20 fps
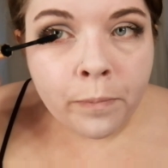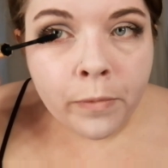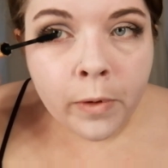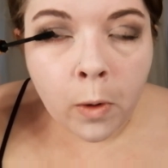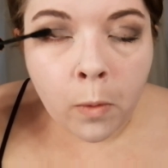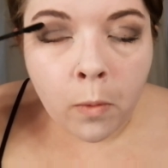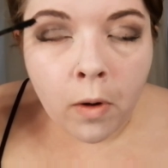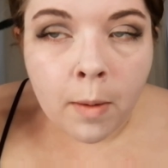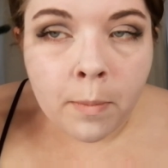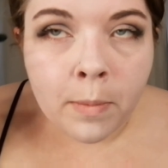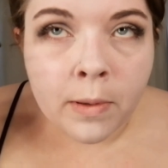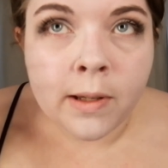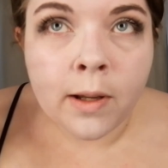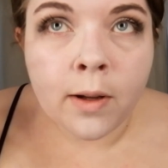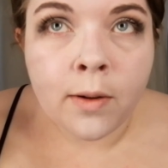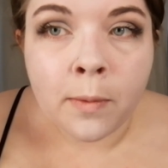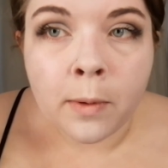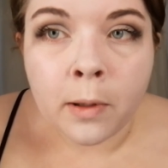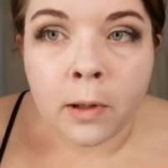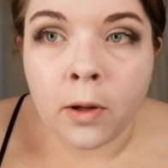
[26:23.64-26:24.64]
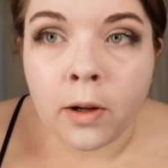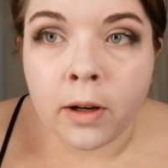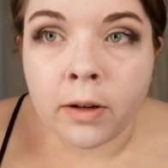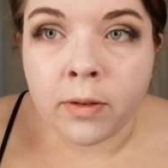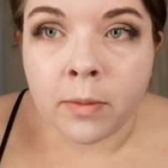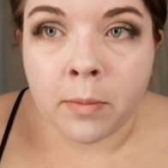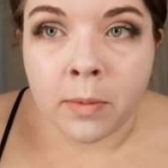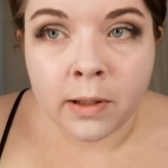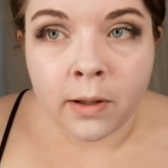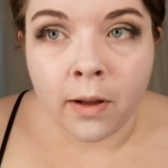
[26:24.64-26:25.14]
what, but Soap and Glory
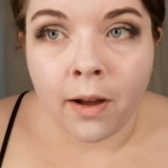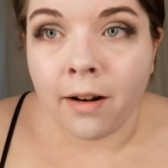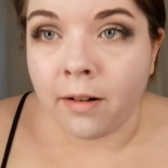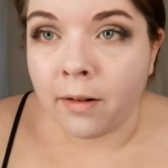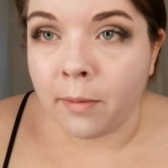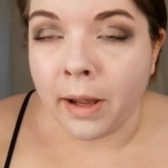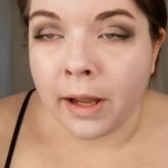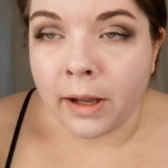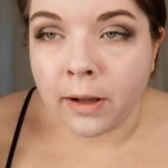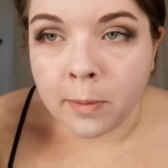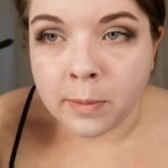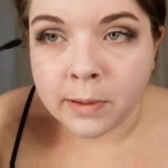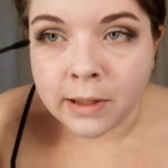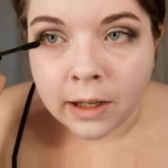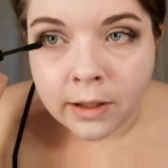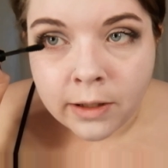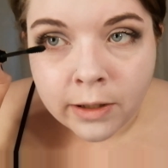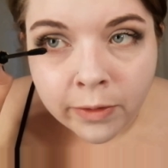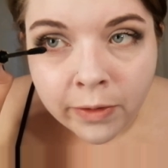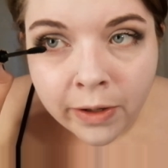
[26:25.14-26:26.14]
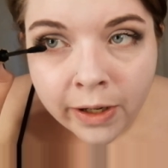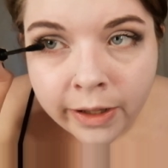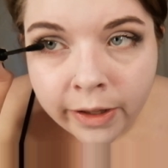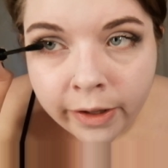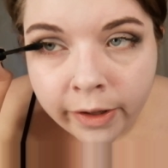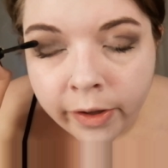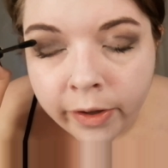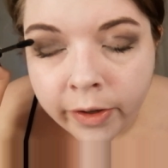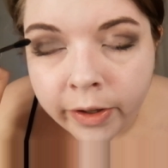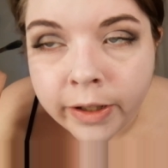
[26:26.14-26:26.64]
for mascara and makeup is actually
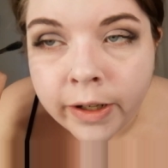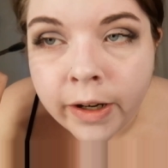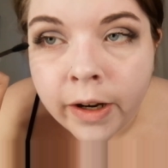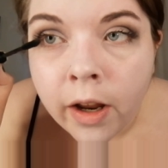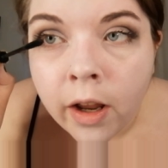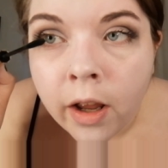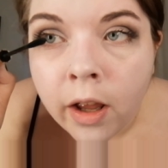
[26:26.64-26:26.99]
really good.